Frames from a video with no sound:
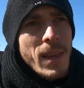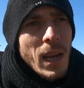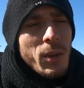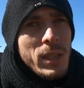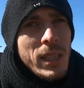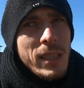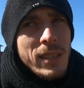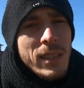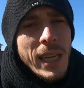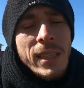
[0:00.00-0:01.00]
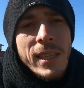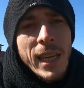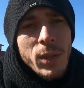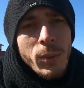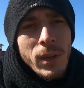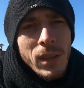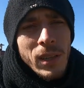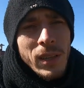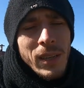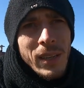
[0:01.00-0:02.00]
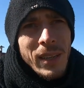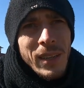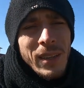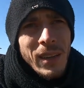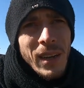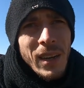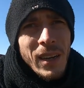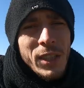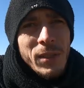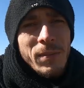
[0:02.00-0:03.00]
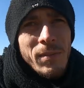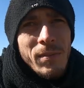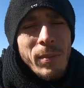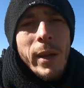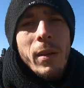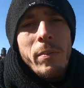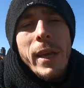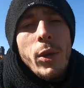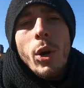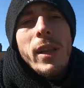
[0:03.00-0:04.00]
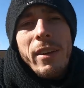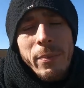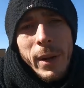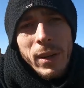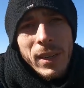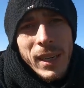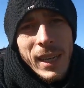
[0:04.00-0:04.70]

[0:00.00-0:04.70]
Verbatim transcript: you know these insights will uh, become, make your life better.